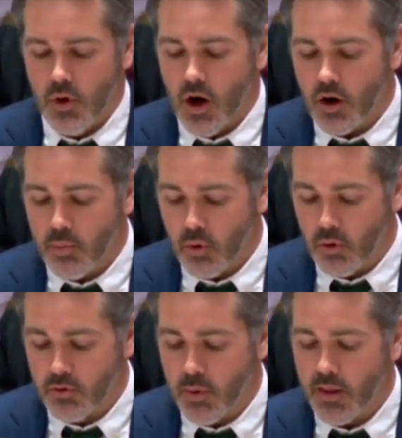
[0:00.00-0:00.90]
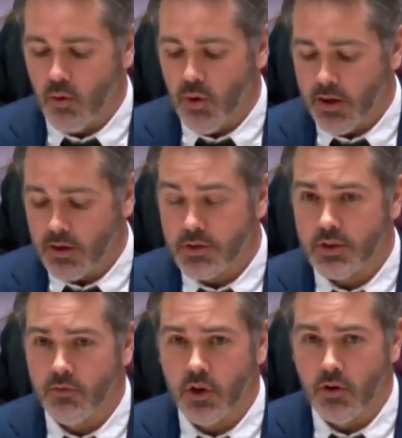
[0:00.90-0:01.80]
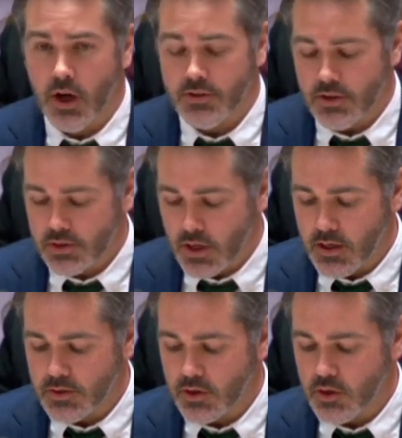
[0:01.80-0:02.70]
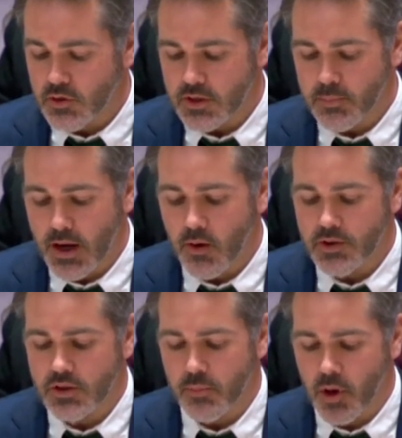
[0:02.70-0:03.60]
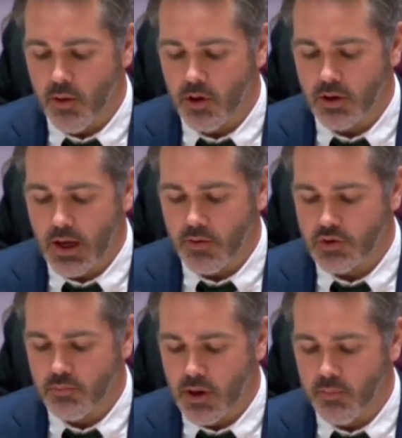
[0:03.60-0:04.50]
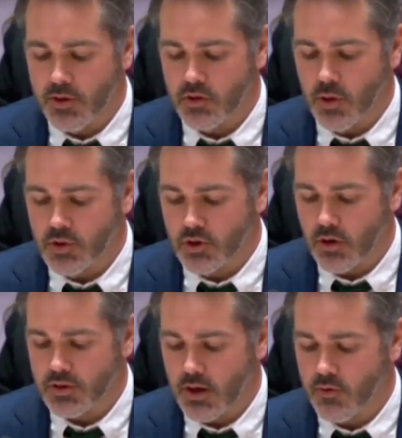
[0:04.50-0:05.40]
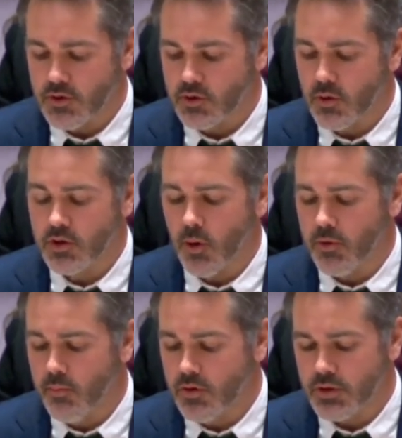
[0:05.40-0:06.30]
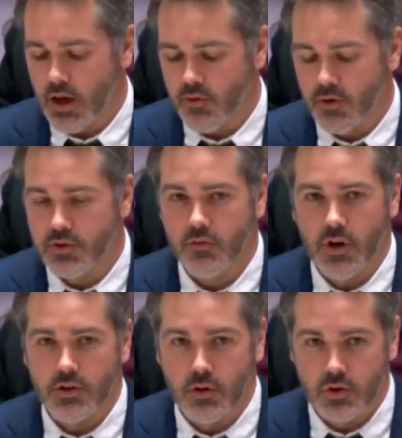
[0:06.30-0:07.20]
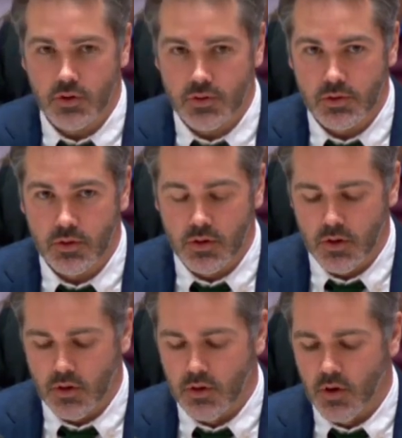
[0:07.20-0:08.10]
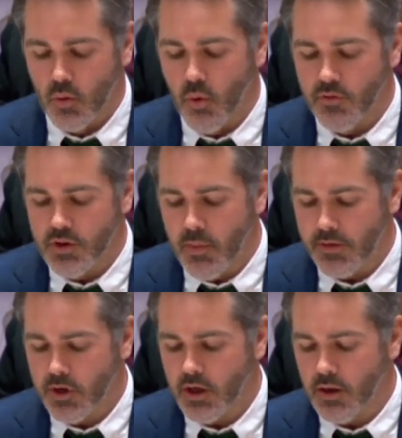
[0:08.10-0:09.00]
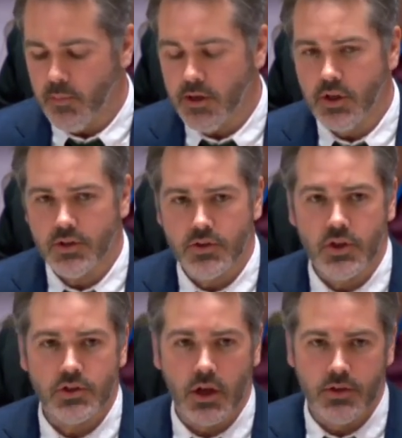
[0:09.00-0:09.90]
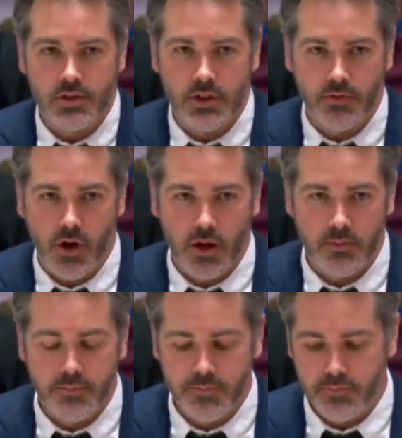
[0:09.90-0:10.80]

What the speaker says: We are appalled by the willingness of the United States to use its powers as a permanent Council member to obstruct efforts to adopt the most evident of resolutions, one demanding an immediate and sustained ceasefire.